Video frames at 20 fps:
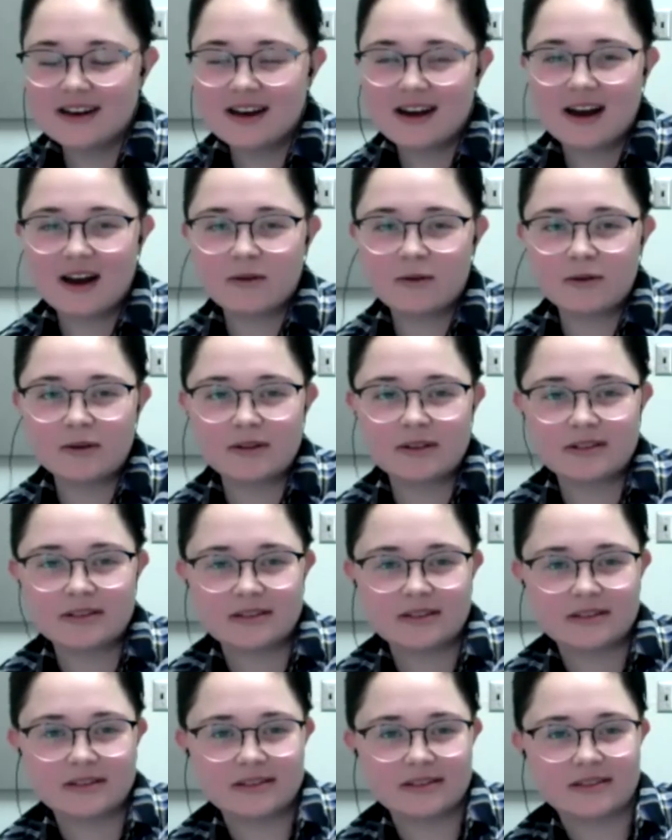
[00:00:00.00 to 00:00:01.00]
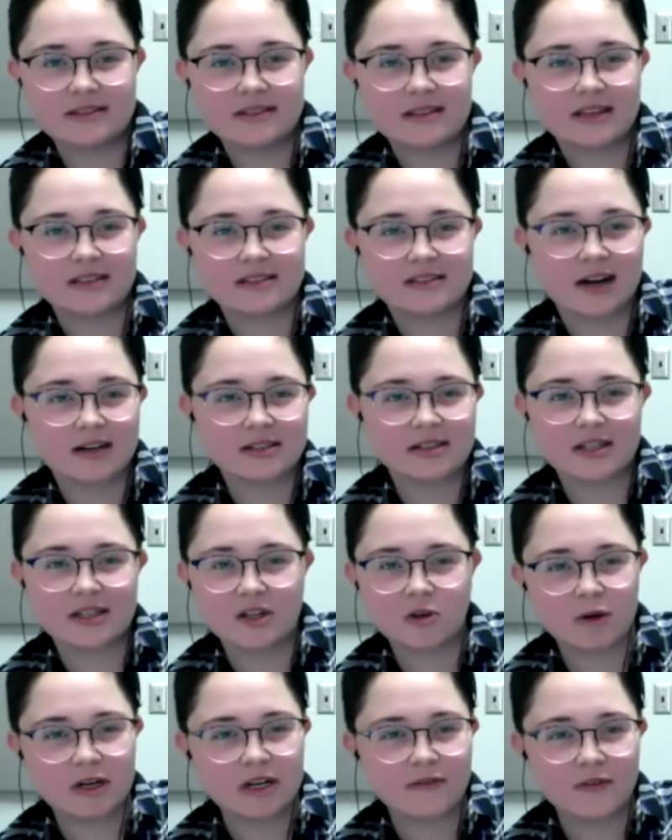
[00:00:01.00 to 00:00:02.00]
will let Dr.
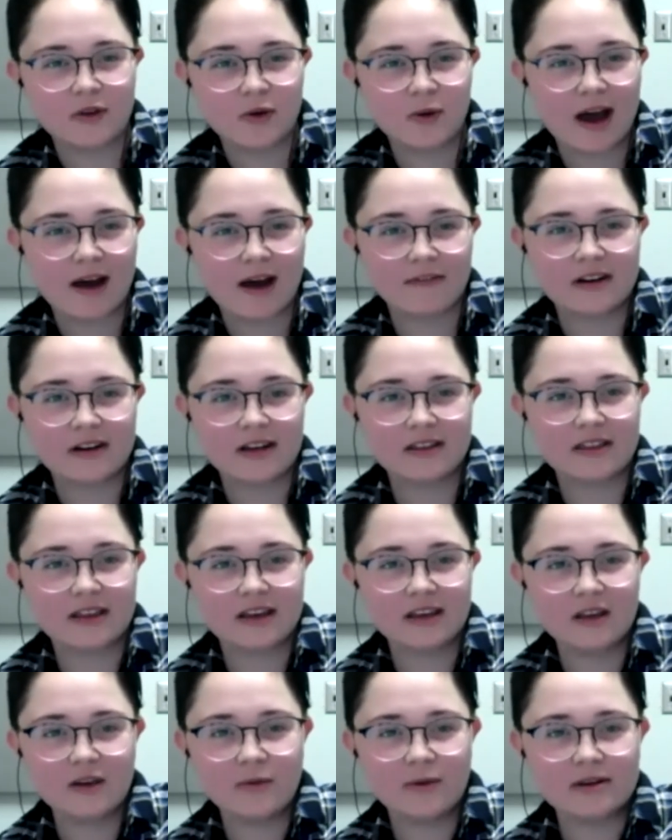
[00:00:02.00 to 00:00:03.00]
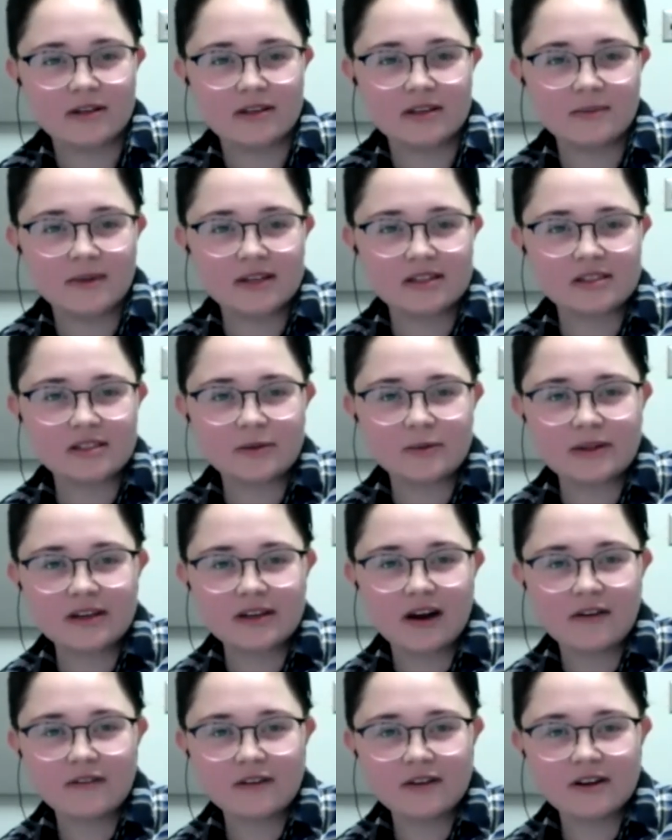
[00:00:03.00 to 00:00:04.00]
Goodwin, if you have anything you wanted to make sure we
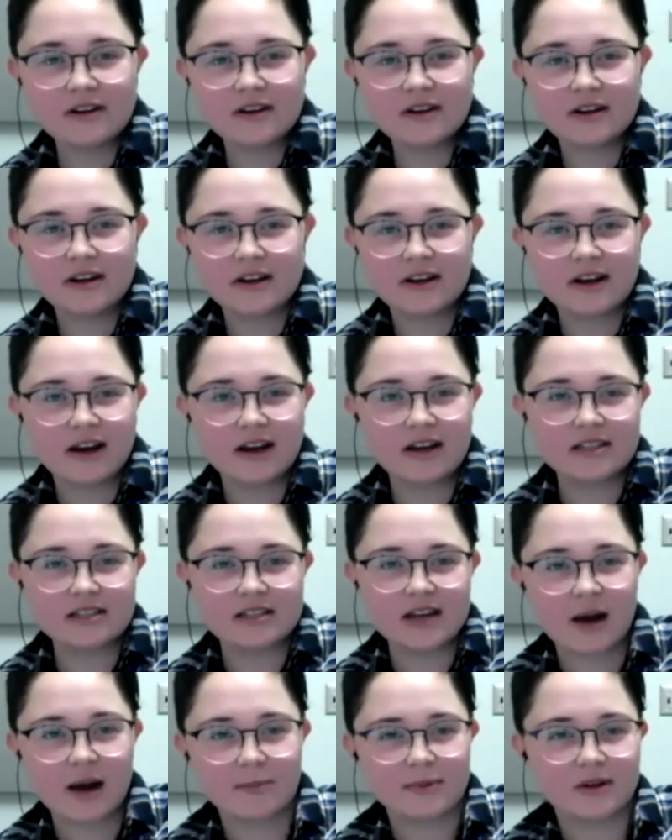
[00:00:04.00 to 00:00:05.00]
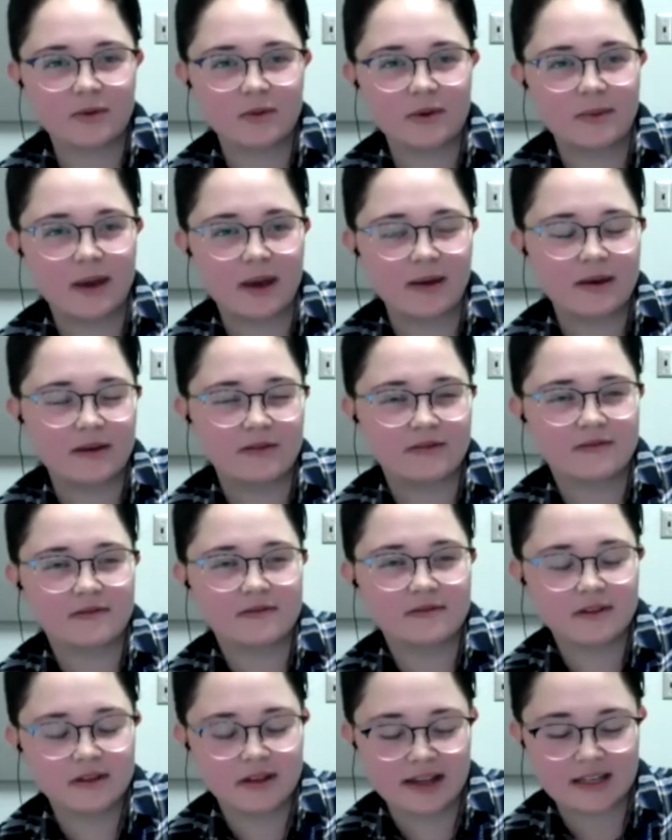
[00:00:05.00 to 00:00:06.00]
cover or any topic we may have
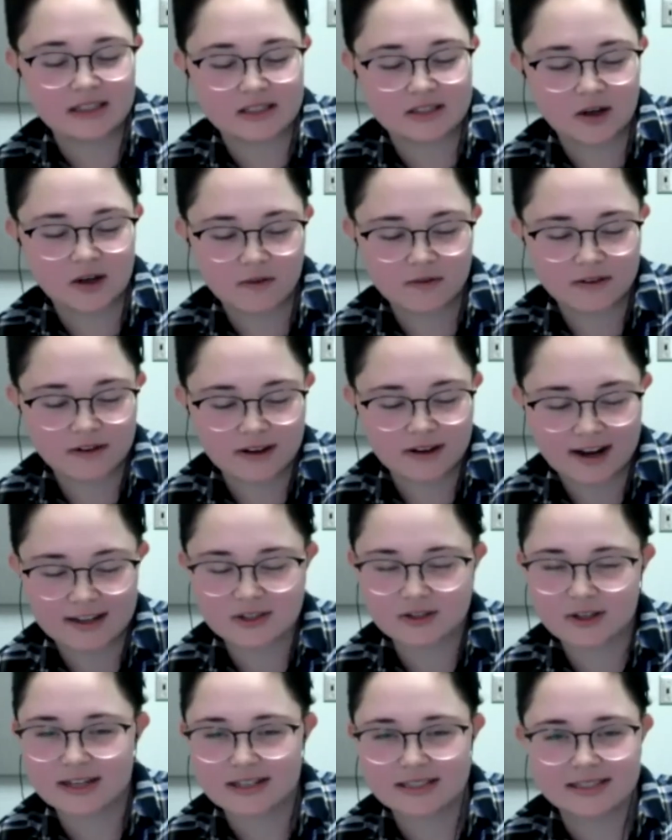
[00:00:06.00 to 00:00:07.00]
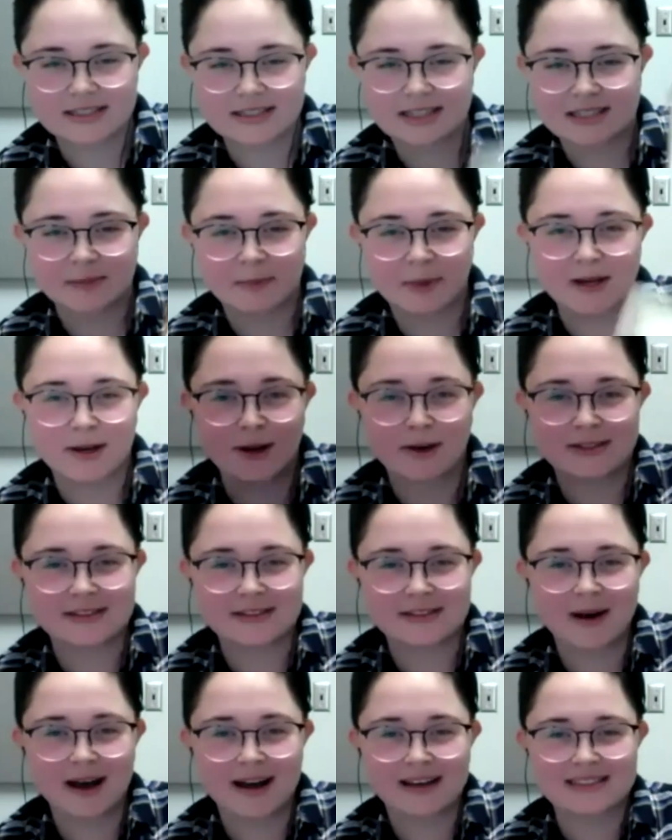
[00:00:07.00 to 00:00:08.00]
glanced over. I try to stick to my notes
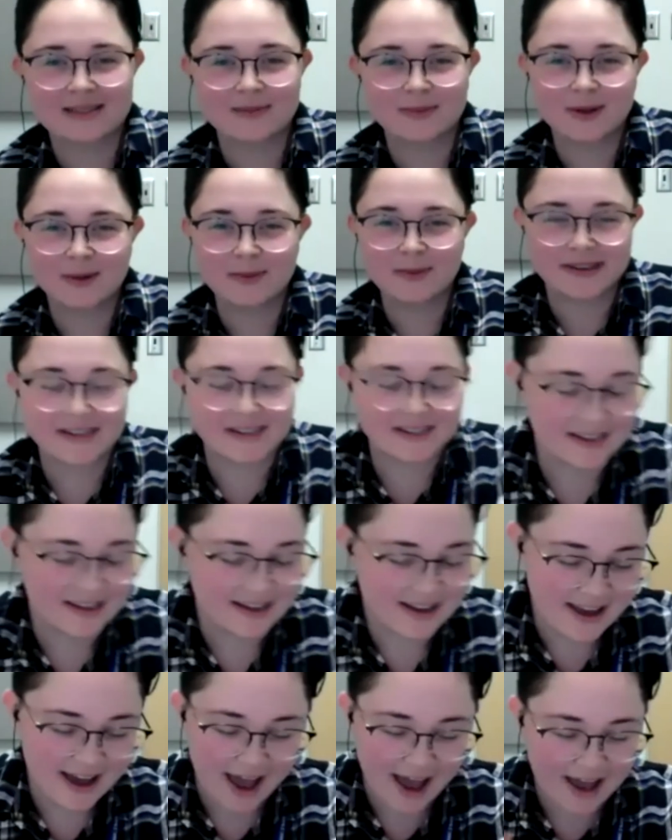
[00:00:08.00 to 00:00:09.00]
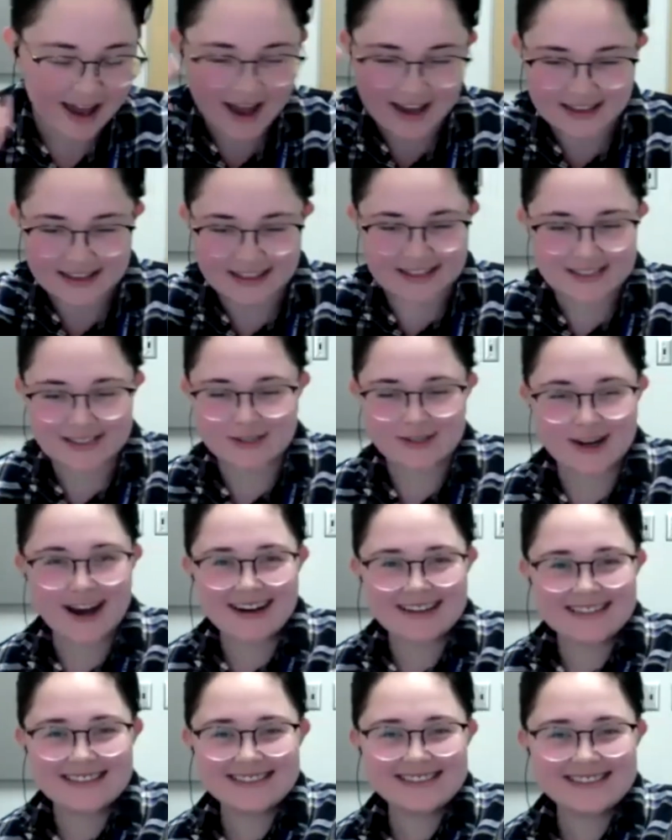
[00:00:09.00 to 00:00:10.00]
if possible, but I get distracted